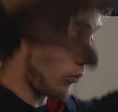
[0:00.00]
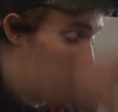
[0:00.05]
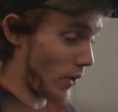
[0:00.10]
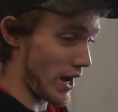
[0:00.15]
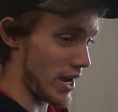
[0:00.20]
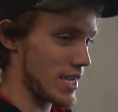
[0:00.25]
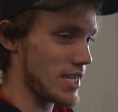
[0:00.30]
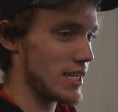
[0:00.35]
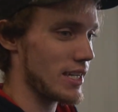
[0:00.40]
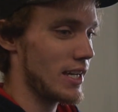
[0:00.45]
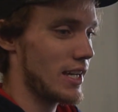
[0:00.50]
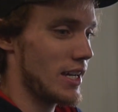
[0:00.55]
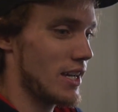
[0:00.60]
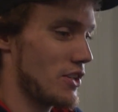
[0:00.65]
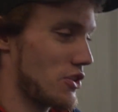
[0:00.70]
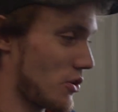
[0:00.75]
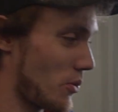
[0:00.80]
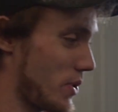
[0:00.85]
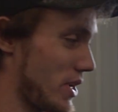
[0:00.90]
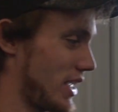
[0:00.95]
weight
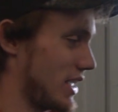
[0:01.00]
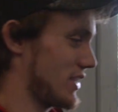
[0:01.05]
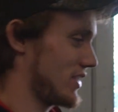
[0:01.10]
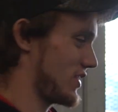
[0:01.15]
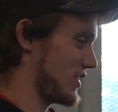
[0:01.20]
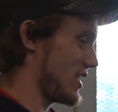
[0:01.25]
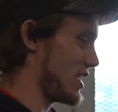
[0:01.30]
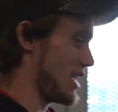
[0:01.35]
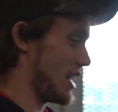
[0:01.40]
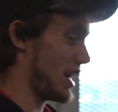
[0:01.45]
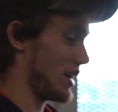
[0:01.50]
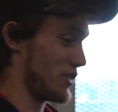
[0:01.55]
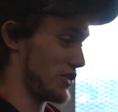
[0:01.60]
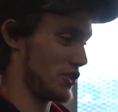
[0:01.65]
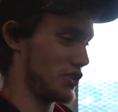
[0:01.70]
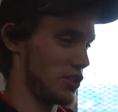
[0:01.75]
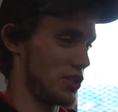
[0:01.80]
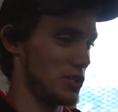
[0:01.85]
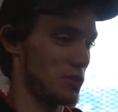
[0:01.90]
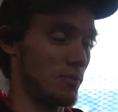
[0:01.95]
so we can see how the
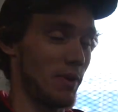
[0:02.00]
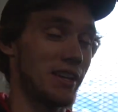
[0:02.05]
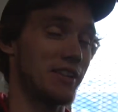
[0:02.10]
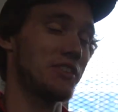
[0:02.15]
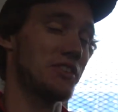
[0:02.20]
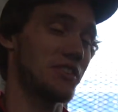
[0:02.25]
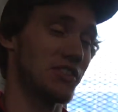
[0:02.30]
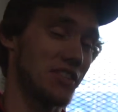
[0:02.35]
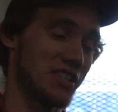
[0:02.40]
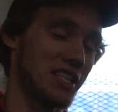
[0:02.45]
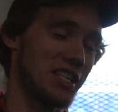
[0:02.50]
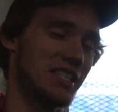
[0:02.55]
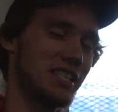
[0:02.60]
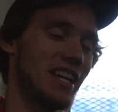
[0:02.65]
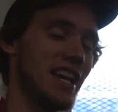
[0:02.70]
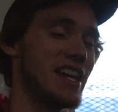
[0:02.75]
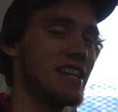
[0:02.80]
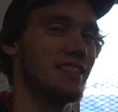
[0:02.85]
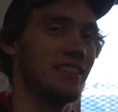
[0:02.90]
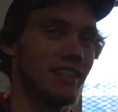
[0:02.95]
suspension's gonna
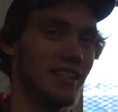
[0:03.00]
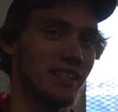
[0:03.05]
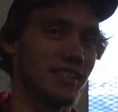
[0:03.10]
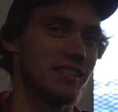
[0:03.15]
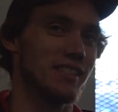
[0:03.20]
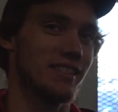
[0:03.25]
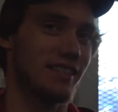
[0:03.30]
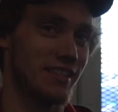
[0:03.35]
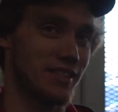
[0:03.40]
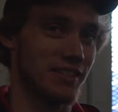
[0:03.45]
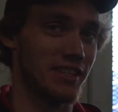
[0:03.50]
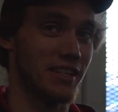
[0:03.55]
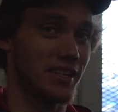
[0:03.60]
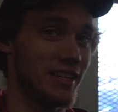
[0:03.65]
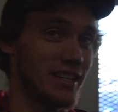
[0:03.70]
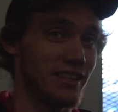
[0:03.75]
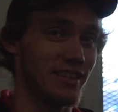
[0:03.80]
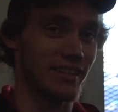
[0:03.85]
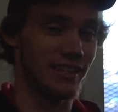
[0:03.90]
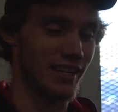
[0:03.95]
take this. That's gonna
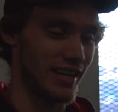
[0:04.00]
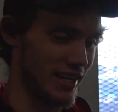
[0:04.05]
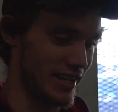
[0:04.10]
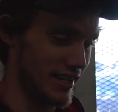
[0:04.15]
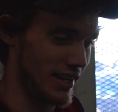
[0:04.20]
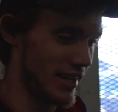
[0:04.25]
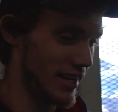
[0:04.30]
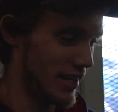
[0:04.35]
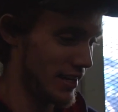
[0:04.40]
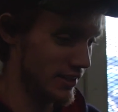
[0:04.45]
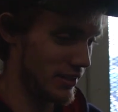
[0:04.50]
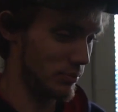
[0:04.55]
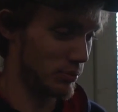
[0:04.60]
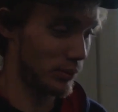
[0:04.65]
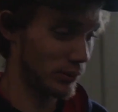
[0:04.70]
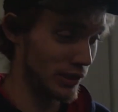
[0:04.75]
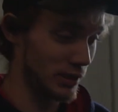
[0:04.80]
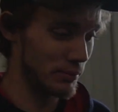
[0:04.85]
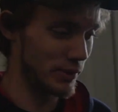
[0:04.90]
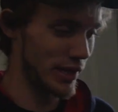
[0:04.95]
get the
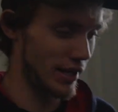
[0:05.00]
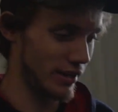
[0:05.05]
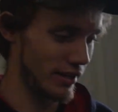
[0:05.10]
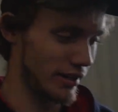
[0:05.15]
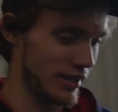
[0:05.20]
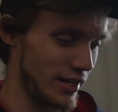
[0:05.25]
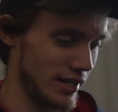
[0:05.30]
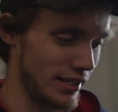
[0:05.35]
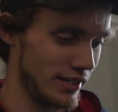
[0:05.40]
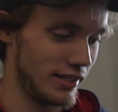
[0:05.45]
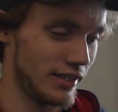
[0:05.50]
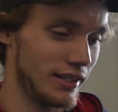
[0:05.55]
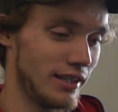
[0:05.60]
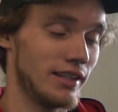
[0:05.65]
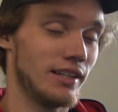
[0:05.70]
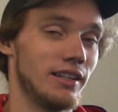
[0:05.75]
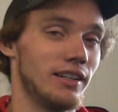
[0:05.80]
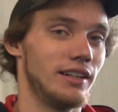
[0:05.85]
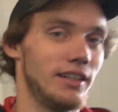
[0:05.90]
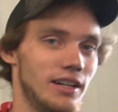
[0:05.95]
preliminary
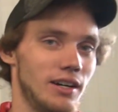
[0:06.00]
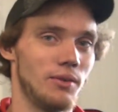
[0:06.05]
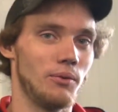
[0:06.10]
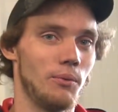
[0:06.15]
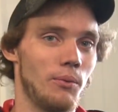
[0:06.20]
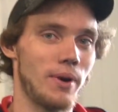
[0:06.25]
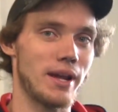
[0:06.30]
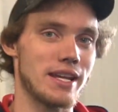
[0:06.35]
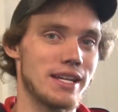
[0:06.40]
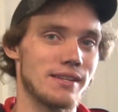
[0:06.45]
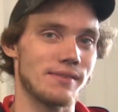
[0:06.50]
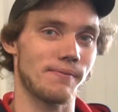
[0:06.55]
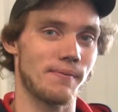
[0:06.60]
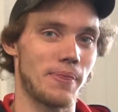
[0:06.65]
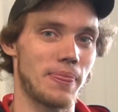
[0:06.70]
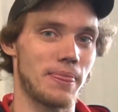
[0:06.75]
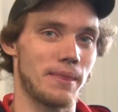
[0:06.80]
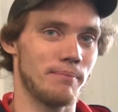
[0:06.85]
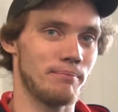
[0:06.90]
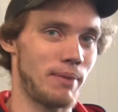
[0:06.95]
weight
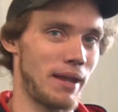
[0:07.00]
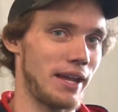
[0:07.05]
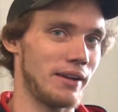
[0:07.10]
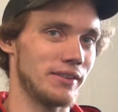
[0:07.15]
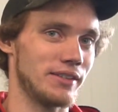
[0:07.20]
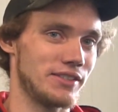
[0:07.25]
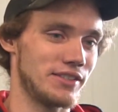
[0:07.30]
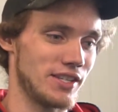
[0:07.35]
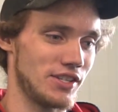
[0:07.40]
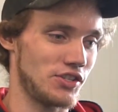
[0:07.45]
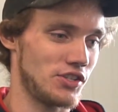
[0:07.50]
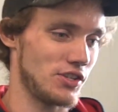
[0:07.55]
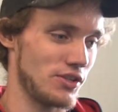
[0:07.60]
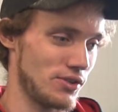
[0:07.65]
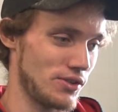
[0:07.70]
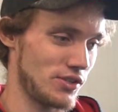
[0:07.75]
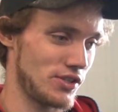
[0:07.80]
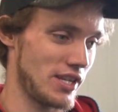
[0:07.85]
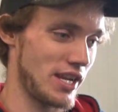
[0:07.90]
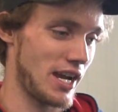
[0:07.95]
balance
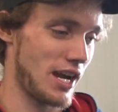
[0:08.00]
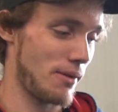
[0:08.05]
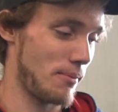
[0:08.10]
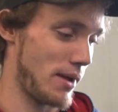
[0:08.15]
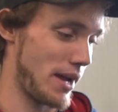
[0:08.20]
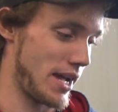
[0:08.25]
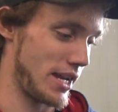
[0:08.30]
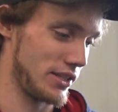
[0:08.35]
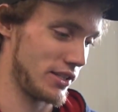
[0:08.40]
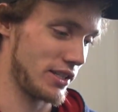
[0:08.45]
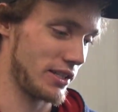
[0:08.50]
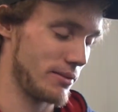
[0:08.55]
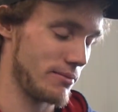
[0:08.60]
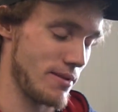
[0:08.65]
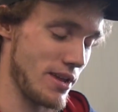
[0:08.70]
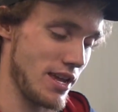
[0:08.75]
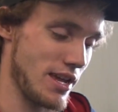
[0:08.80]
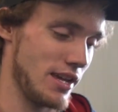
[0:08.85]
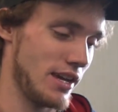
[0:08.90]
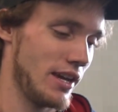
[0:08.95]
issue, see how bad it's gonna
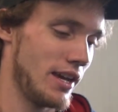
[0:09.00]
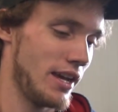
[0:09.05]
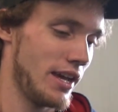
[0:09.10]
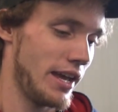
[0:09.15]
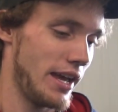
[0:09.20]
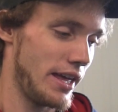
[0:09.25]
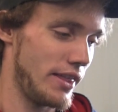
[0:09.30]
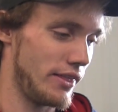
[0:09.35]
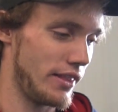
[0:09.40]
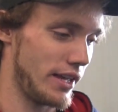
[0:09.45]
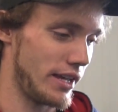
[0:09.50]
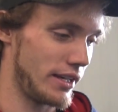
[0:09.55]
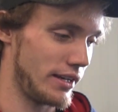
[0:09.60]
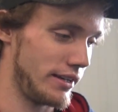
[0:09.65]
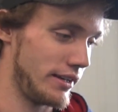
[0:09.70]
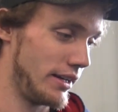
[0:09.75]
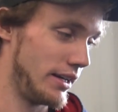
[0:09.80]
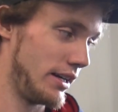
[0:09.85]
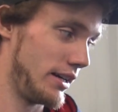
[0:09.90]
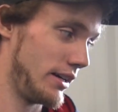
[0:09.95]
be. And then
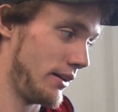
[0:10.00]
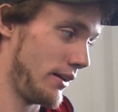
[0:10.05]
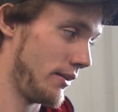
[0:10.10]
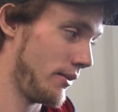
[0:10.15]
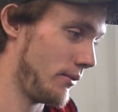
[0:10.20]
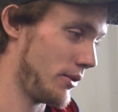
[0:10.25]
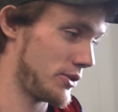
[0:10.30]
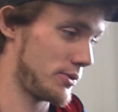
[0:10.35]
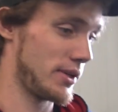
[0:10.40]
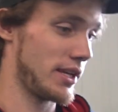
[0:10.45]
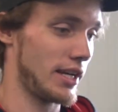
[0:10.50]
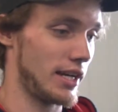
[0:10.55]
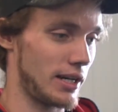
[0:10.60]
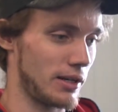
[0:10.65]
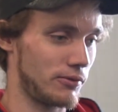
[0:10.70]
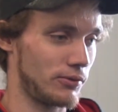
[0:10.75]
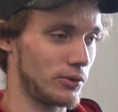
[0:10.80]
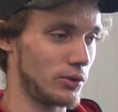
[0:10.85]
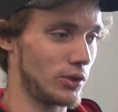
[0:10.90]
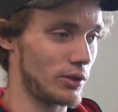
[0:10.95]
once we get it on
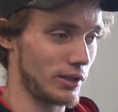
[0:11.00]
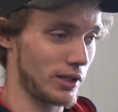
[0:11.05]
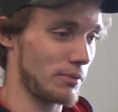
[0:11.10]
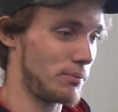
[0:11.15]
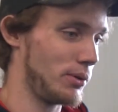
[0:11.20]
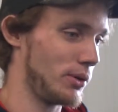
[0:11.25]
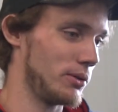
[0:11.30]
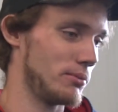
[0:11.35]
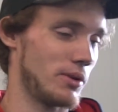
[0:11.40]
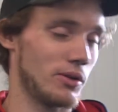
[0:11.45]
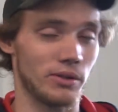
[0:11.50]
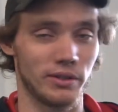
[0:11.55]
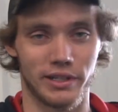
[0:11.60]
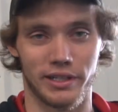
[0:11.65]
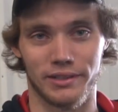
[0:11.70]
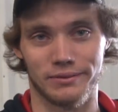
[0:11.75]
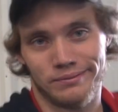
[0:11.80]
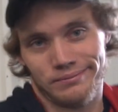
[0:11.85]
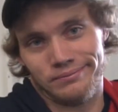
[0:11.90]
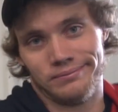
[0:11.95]
the floor, we're gonna pull the motor out.